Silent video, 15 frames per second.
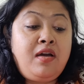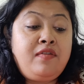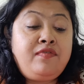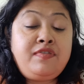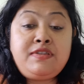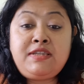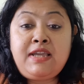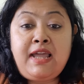
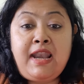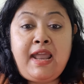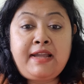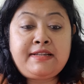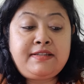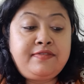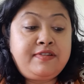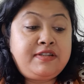physical
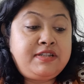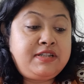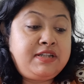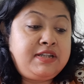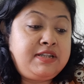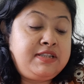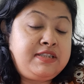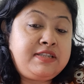
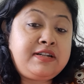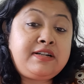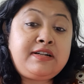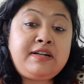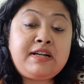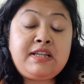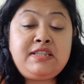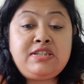activity,
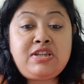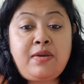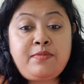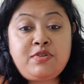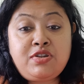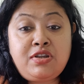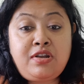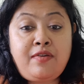the
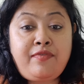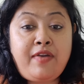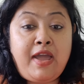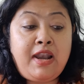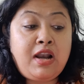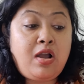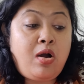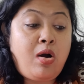consumption of
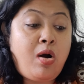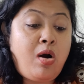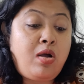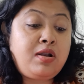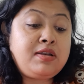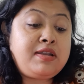alcohol,